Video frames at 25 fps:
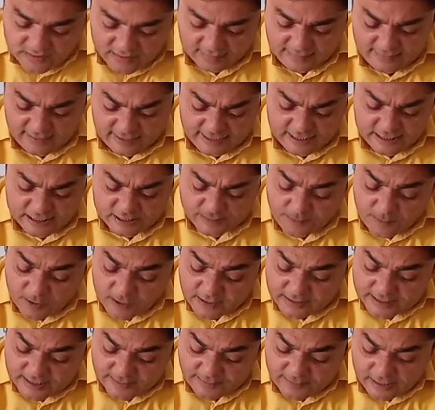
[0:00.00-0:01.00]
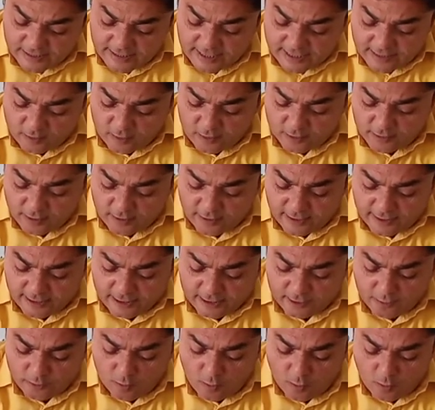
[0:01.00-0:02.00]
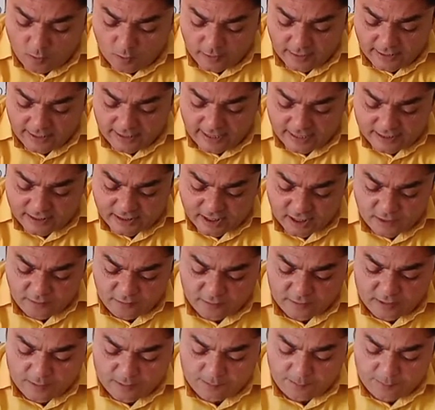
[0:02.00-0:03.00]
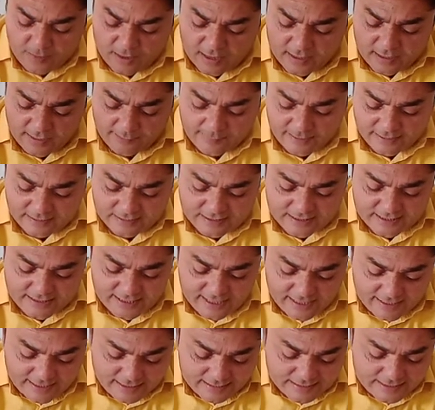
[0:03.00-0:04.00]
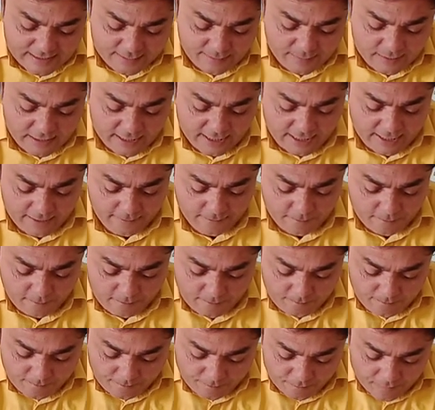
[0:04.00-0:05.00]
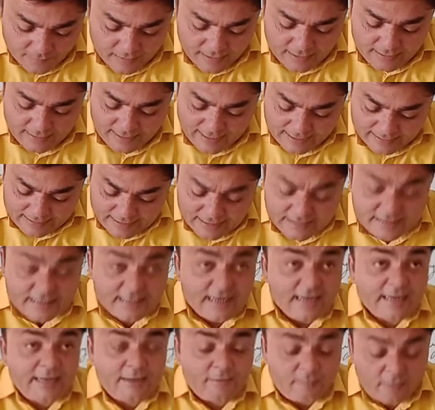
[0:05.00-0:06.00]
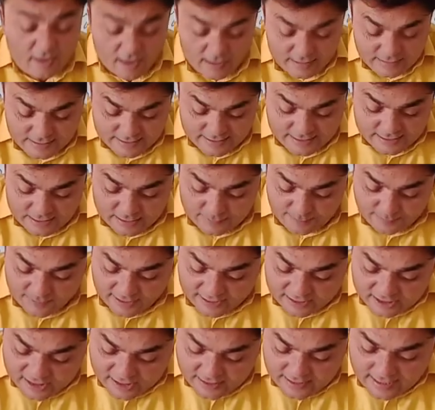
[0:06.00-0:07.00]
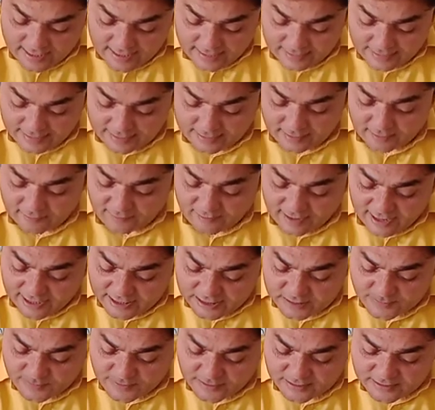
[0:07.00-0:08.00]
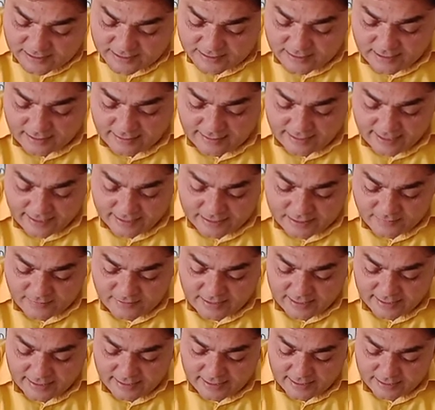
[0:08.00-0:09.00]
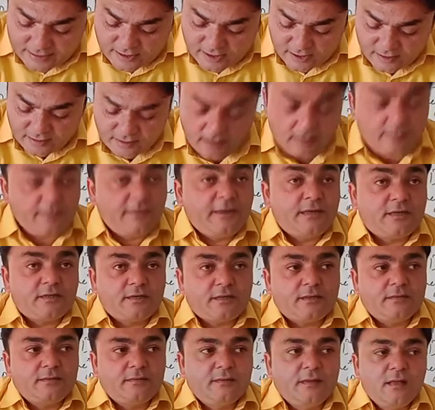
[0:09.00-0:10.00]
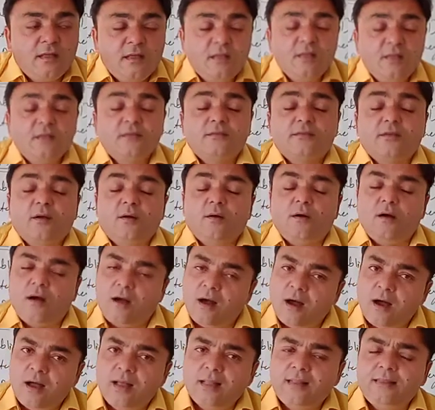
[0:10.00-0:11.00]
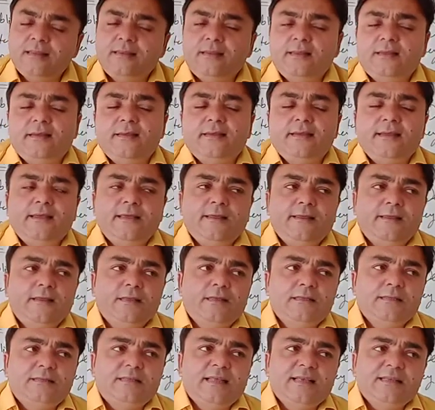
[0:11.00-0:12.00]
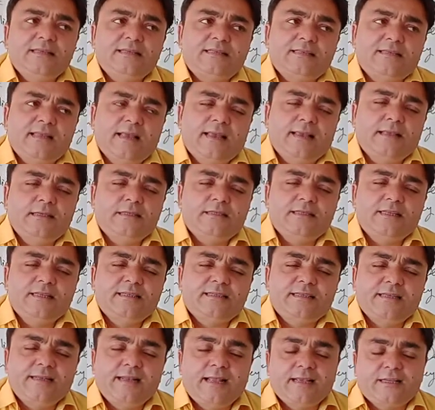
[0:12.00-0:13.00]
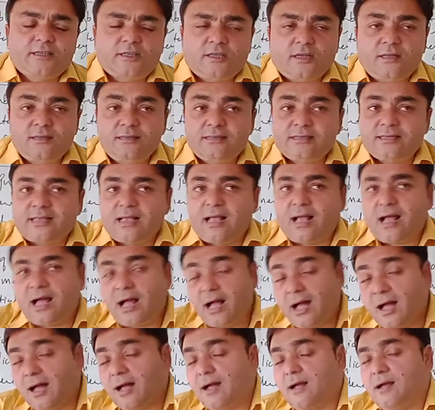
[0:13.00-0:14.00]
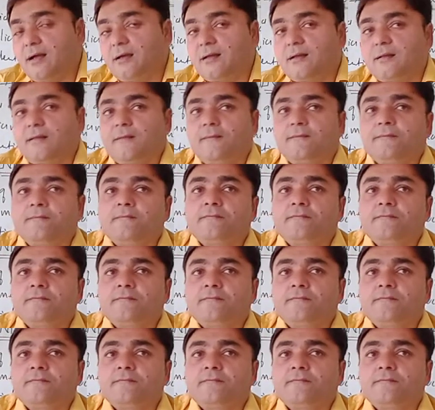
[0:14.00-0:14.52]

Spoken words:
The responsibility and authority to hold election for the parliament, state assembly, legislative council, president and the vice president rests with the election commission. So all these elections are